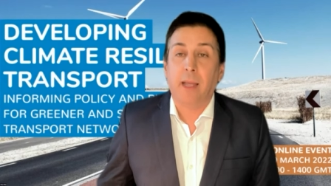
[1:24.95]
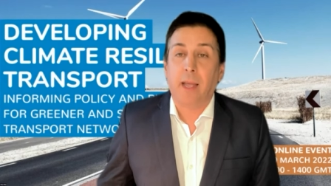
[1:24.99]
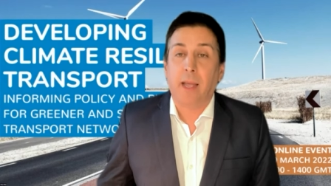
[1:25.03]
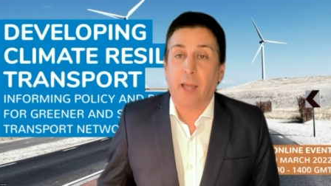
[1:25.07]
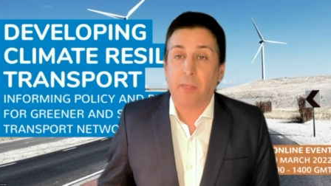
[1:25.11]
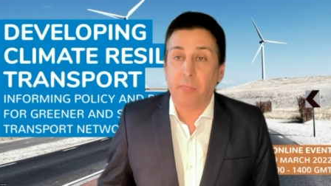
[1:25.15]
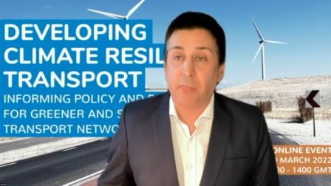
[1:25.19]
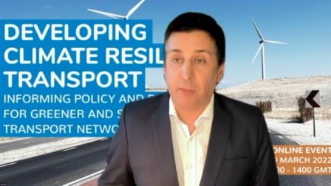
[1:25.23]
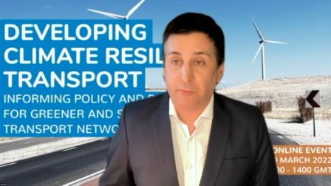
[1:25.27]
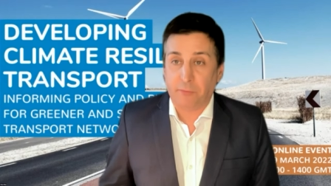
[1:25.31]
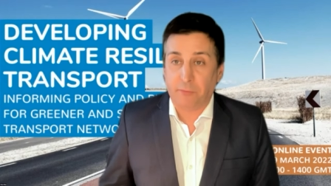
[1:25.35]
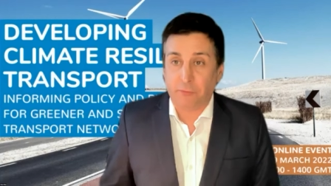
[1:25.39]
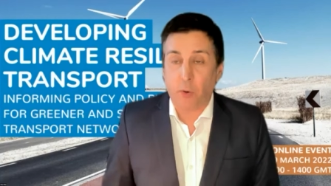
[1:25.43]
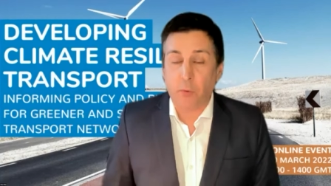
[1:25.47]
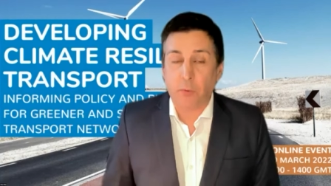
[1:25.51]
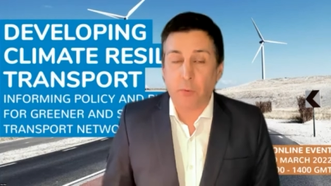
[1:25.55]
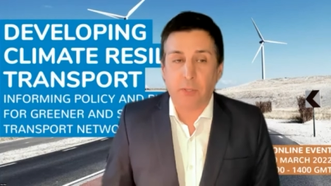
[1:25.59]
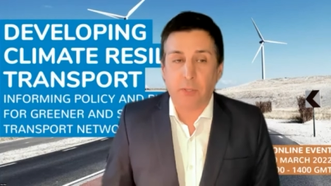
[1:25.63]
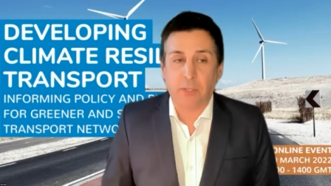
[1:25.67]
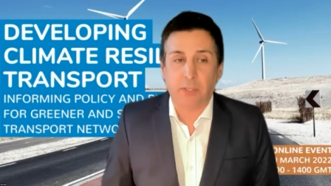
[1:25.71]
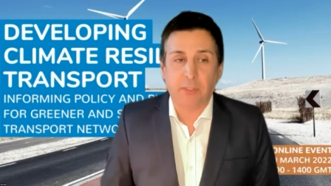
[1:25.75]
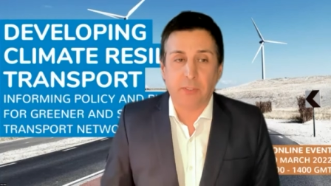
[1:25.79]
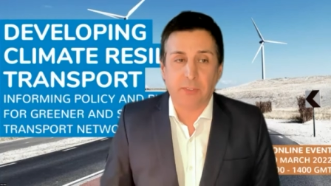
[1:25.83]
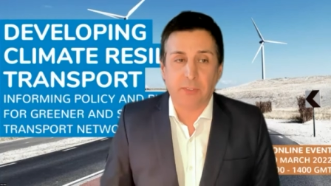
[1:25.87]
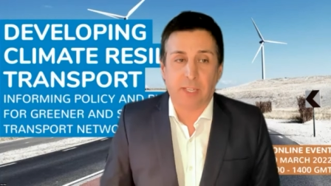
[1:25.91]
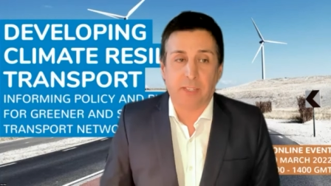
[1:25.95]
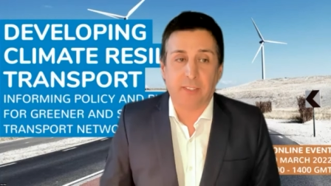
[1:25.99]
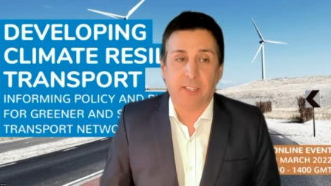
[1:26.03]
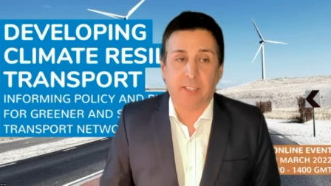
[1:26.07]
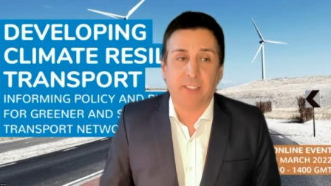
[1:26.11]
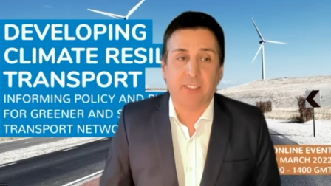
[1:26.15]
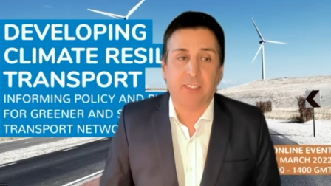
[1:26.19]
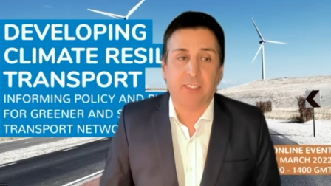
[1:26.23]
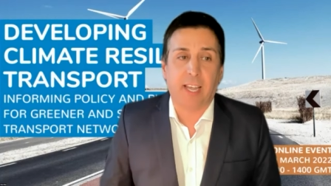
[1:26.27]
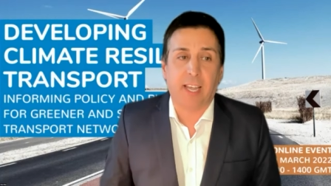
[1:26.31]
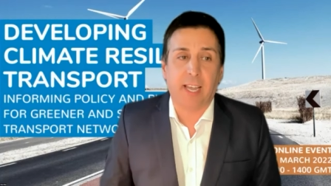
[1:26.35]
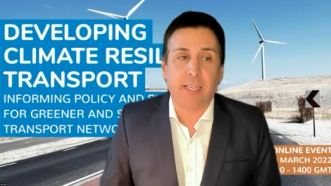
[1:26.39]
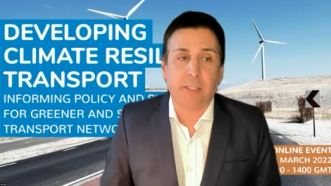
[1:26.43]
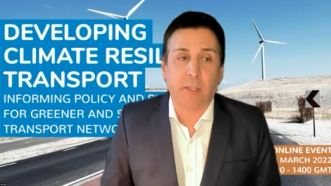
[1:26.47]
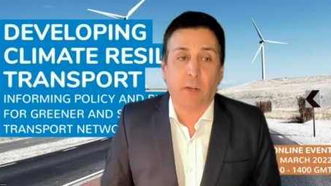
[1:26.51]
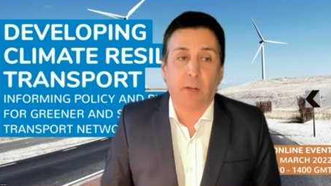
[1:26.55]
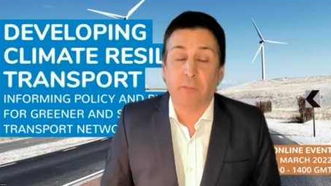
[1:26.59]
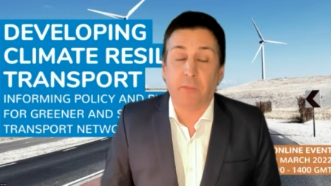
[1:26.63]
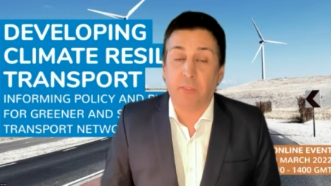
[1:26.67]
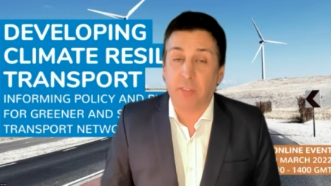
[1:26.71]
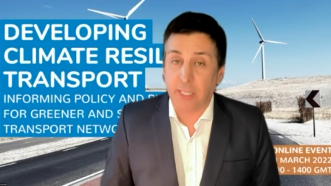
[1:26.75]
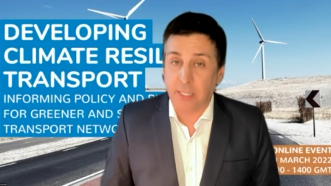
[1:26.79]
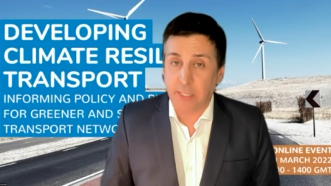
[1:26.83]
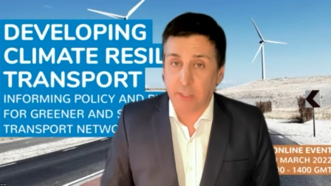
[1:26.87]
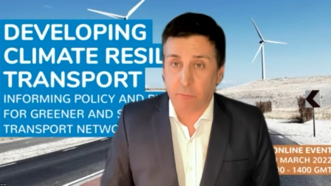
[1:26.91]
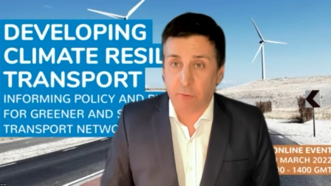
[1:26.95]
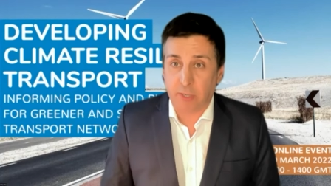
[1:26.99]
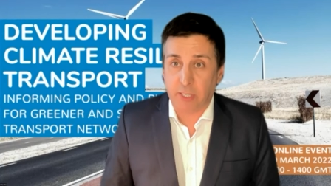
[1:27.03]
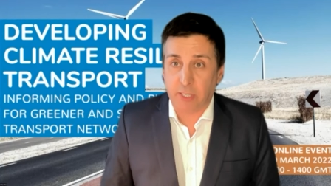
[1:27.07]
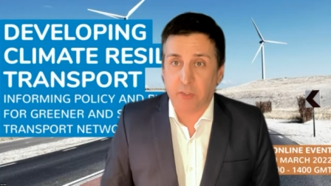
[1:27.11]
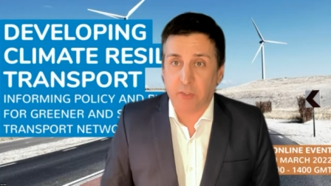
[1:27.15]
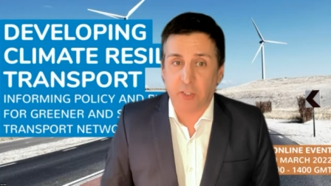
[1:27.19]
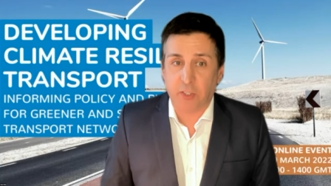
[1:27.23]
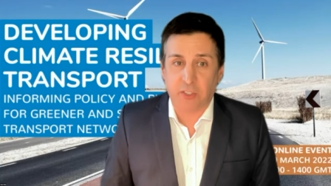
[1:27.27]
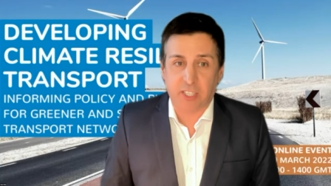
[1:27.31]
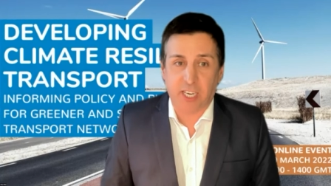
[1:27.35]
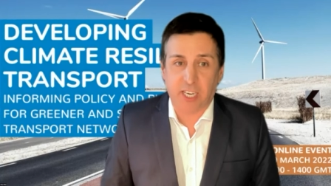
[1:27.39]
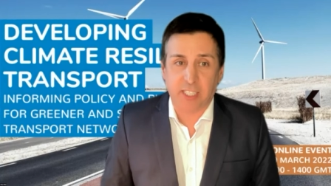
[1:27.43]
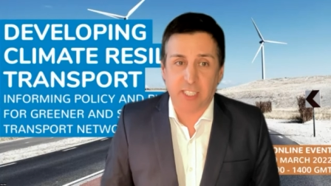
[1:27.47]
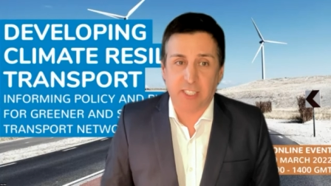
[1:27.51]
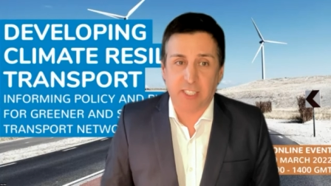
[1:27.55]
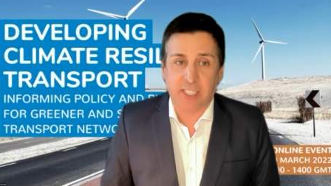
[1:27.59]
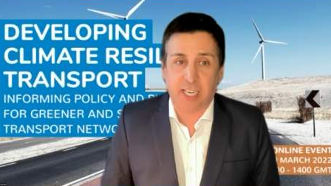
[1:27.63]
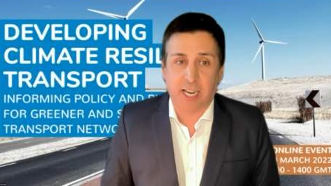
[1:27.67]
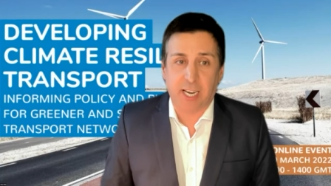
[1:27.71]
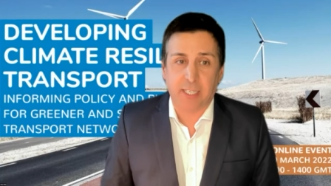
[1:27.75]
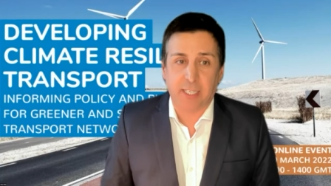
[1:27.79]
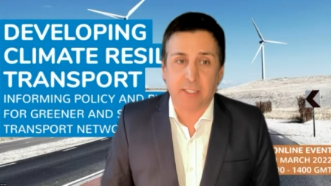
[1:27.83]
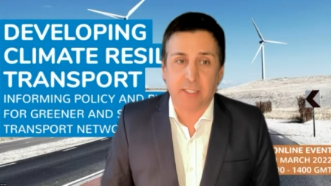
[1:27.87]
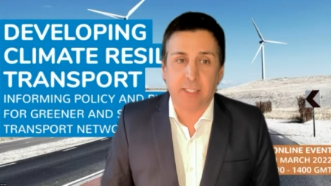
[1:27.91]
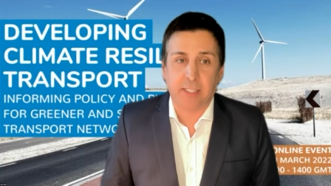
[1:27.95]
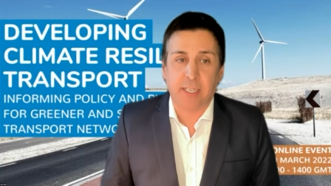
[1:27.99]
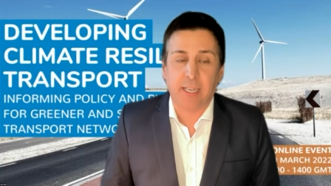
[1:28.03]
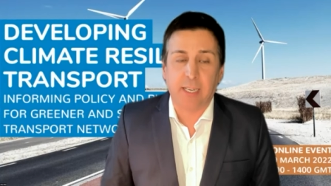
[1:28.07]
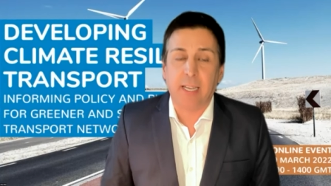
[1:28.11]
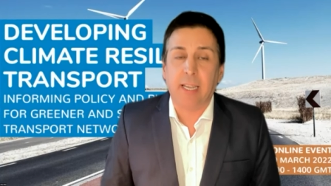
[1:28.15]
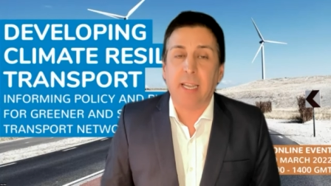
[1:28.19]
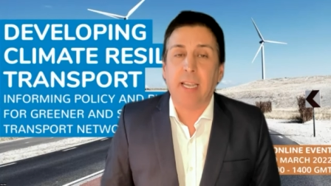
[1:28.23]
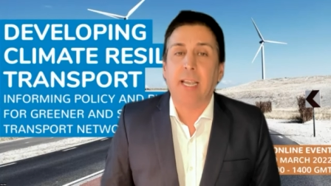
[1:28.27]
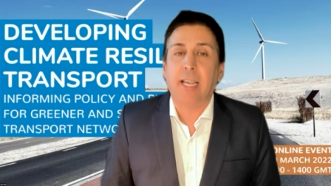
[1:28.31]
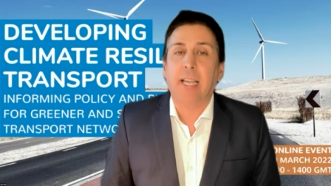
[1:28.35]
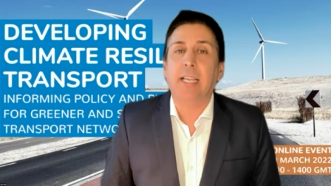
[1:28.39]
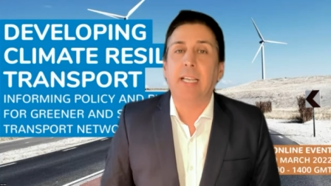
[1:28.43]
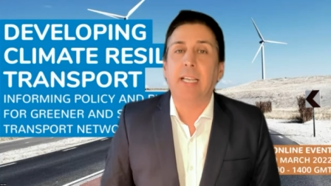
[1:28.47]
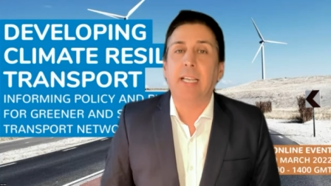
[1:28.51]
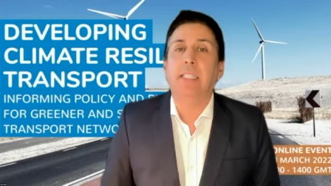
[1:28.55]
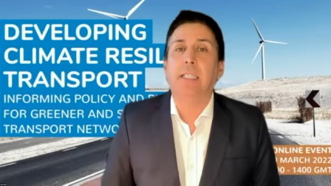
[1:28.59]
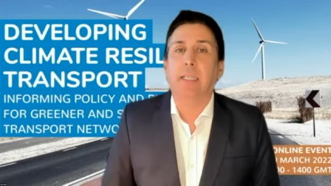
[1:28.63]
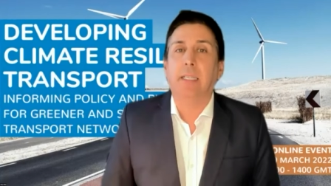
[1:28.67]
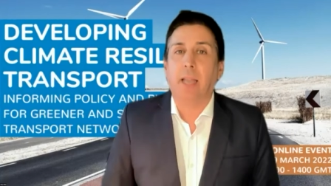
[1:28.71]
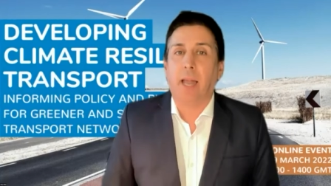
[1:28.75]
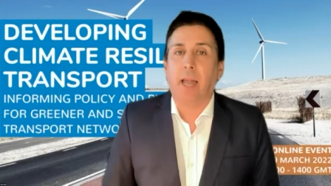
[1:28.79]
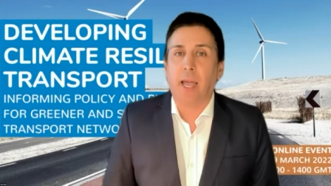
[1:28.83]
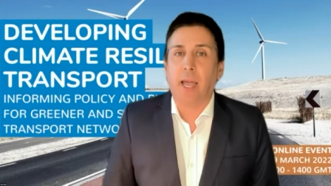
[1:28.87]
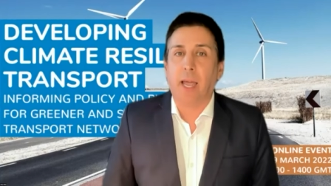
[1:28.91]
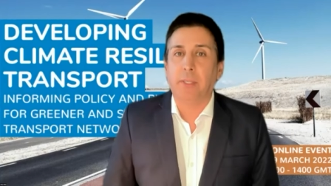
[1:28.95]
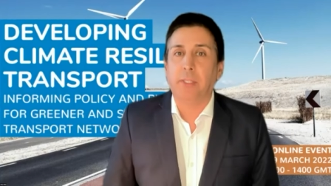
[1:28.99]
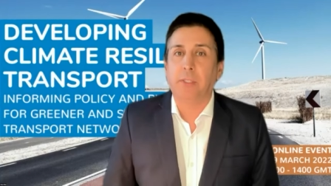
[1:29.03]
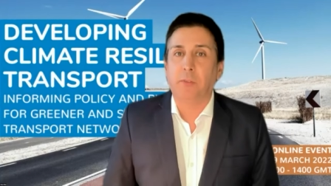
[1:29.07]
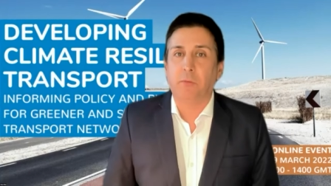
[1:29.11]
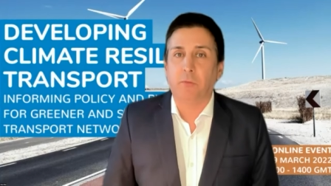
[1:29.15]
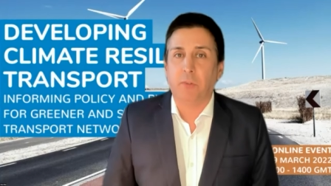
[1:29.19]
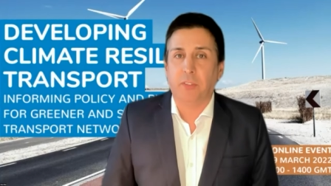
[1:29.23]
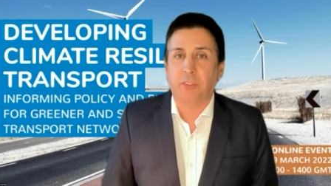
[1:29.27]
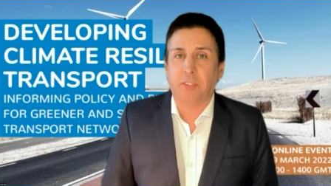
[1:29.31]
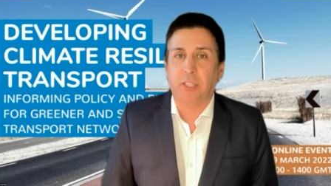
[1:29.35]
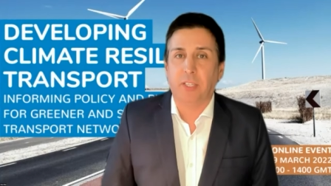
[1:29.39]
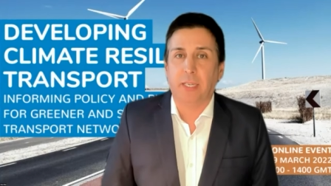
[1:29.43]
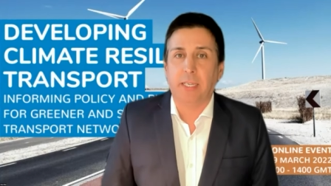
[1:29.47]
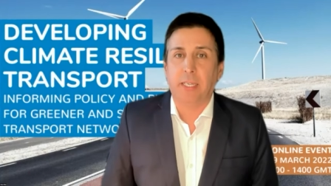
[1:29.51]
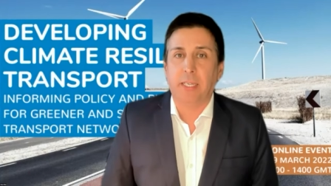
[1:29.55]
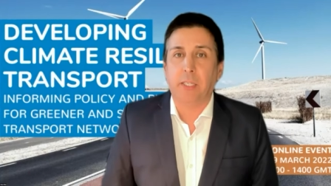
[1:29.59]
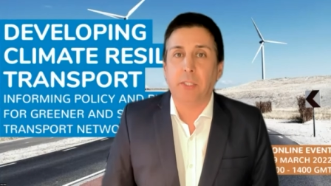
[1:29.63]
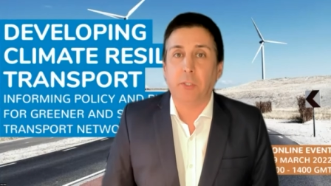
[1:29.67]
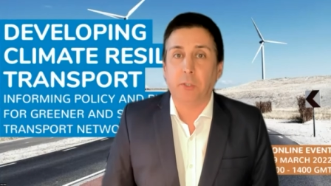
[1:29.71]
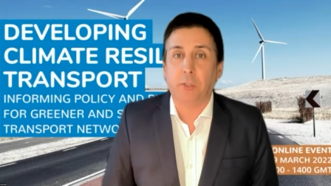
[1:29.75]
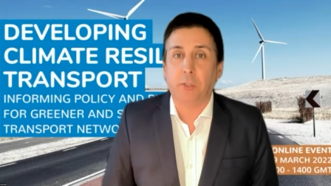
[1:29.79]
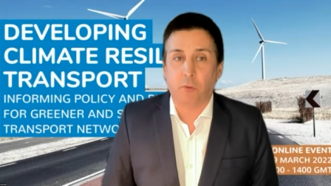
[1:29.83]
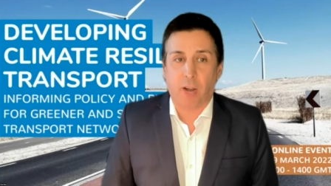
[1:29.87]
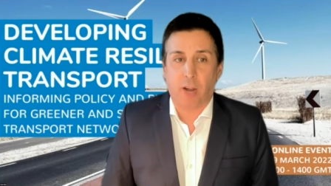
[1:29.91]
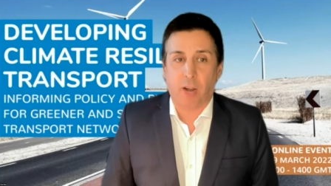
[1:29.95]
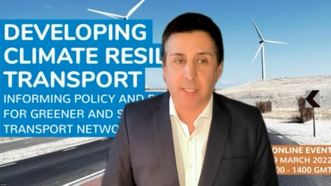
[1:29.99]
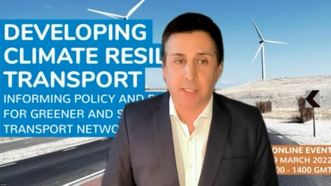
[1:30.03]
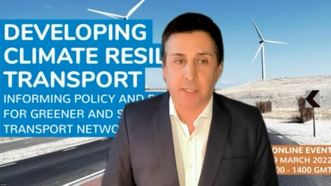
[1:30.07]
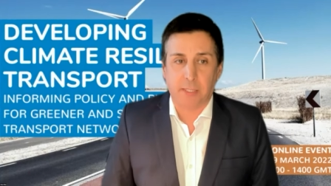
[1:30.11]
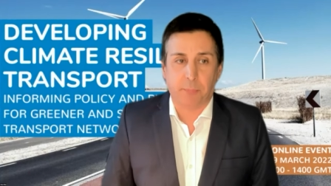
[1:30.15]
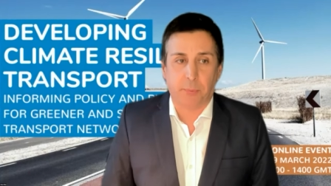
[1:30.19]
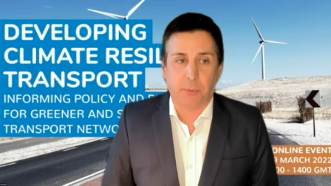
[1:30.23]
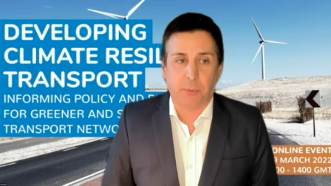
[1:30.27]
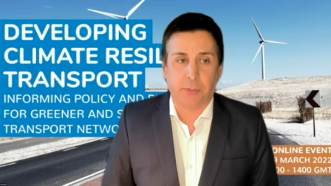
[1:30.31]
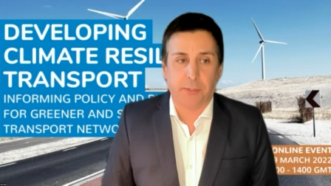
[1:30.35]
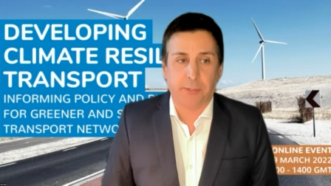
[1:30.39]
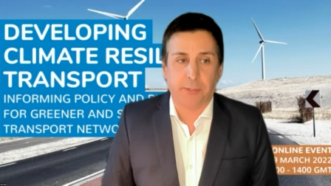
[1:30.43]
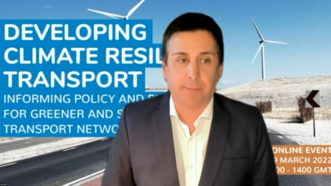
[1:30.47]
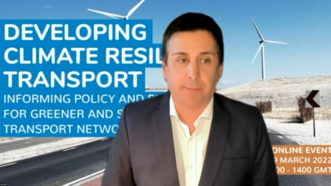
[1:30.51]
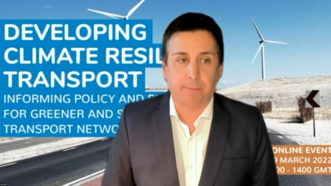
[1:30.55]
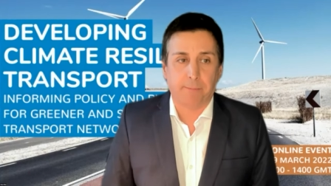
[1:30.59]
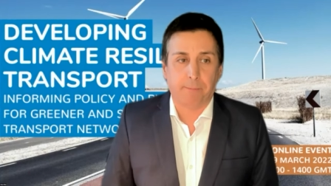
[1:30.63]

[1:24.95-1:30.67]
And the focus, as I said, of this research exchange is climate resilient transport.